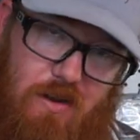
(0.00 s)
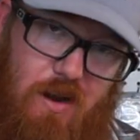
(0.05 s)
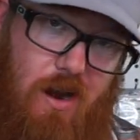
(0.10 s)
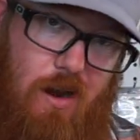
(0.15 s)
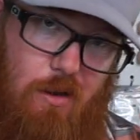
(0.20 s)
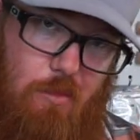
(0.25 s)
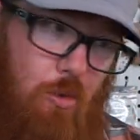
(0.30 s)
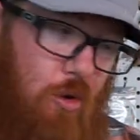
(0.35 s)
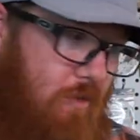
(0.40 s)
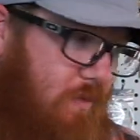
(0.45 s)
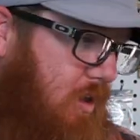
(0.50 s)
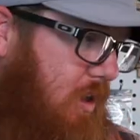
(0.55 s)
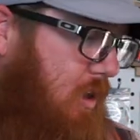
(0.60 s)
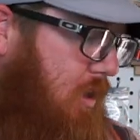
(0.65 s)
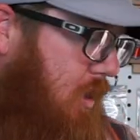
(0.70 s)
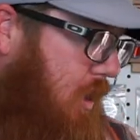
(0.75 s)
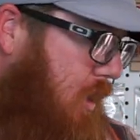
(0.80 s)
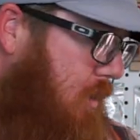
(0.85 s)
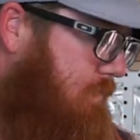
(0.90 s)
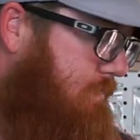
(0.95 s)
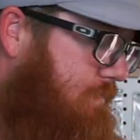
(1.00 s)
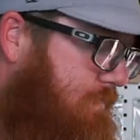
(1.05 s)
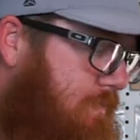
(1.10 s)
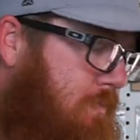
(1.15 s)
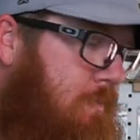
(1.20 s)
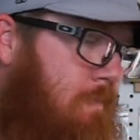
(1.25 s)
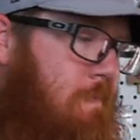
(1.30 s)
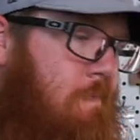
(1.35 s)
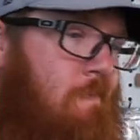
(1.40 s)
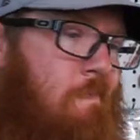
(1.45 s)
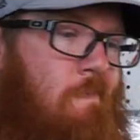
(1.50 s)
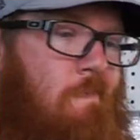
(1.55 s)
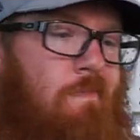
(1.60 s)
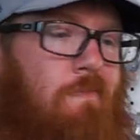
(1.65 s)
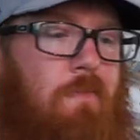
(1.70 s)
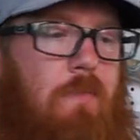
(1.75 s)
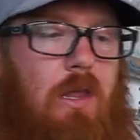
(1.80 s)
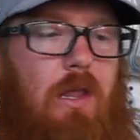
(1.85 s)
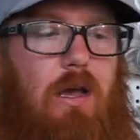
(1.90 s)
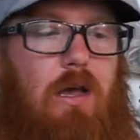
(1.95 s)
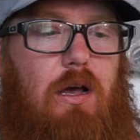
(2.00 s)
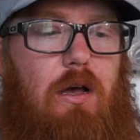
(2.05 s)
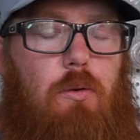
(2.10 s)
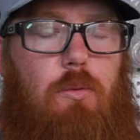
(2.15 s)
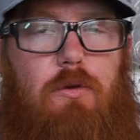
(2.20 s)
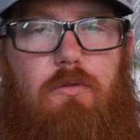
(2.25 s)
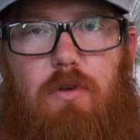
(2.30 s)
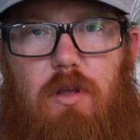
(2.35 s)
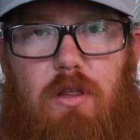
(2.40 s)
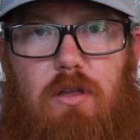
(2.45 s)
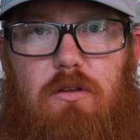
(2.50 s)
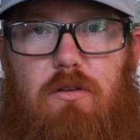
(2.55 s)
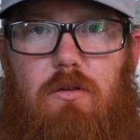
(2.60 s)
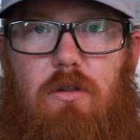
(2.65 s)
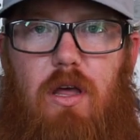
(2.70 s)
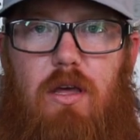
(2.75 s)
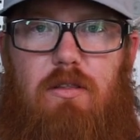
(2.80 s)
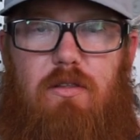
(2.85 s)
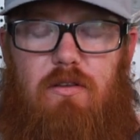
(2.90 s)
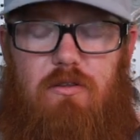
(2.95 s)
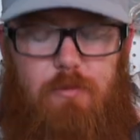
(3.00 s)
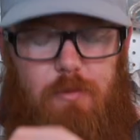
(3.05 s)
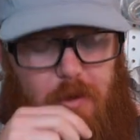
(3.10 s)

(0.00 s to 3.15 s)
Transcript: and I are moving again. Uh, we really do like this